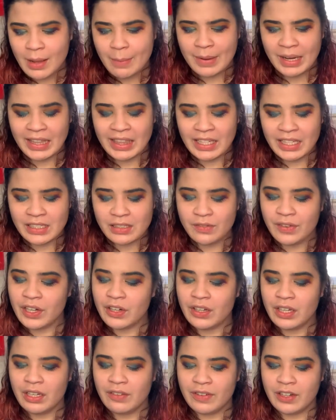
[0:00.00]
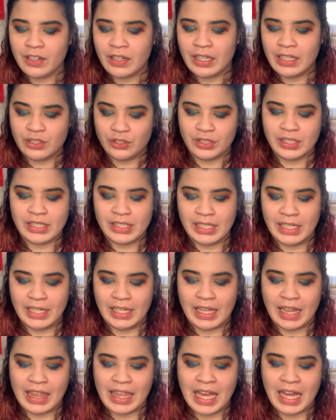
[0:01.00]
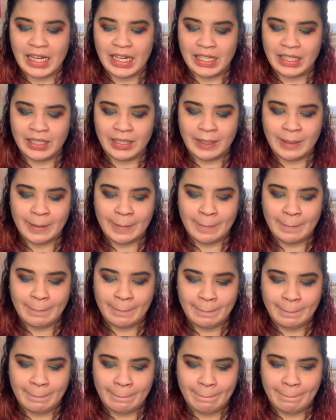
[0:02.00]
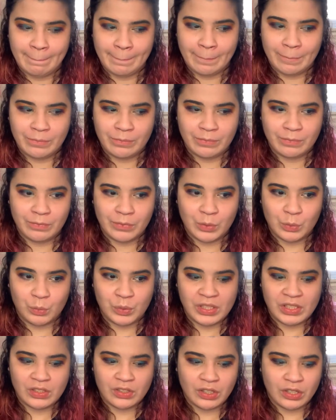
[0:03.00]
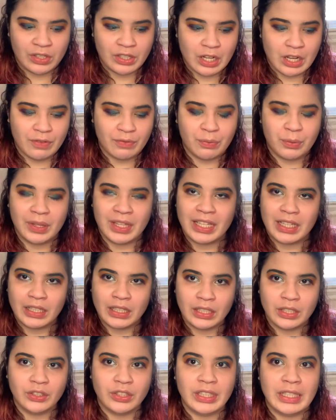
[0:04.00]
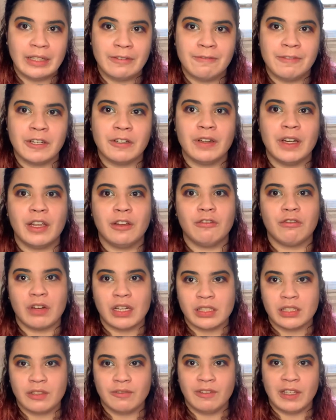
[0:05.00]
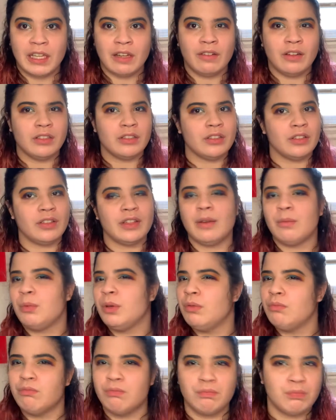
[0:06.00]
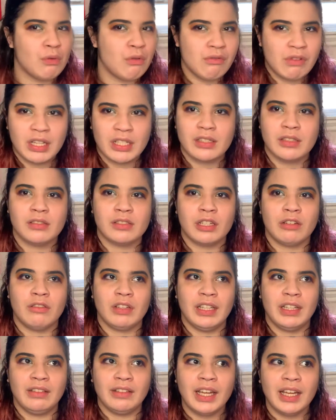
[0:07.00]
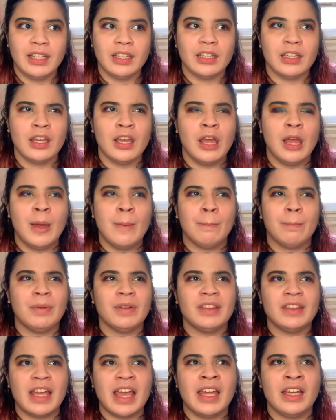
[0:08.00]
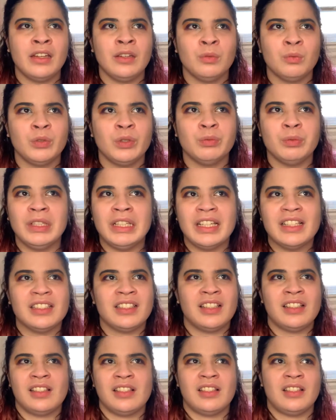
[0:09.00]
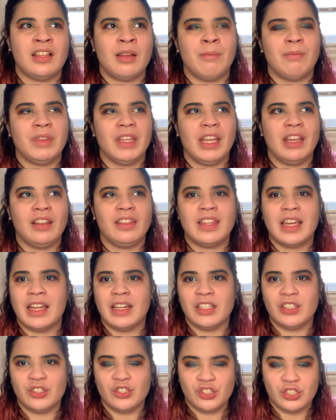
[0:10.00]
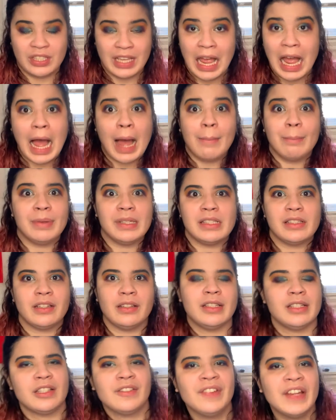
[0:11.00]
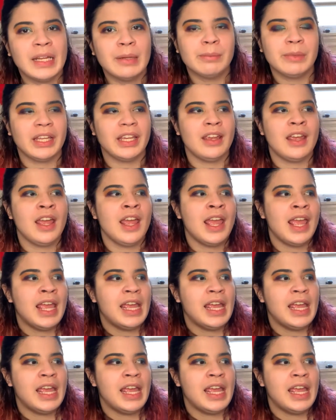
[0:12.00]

I think it's very, very interesting that we start off with clearly a very aggressive character that we won't necessarily like, but then we realize this is something that is just happens in this family.